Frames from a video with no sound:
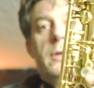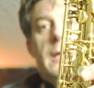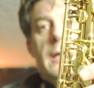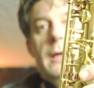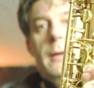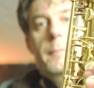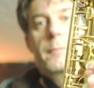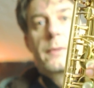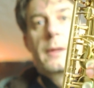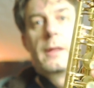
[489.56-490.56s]
key,
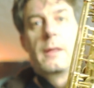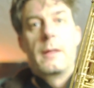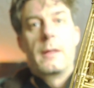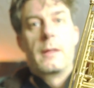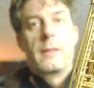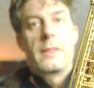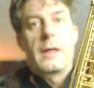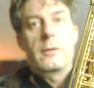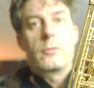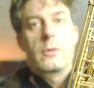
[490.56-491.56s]

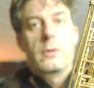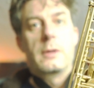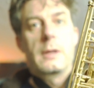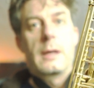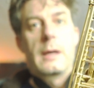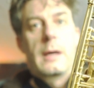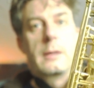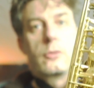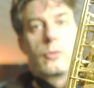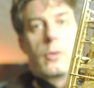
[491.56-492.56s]
that one,
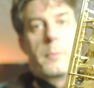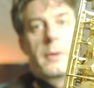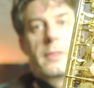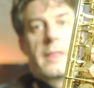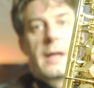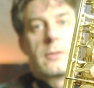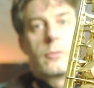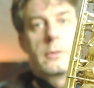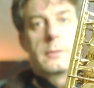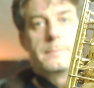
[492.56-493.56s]
and to open that
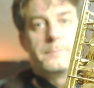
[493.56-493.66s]
one,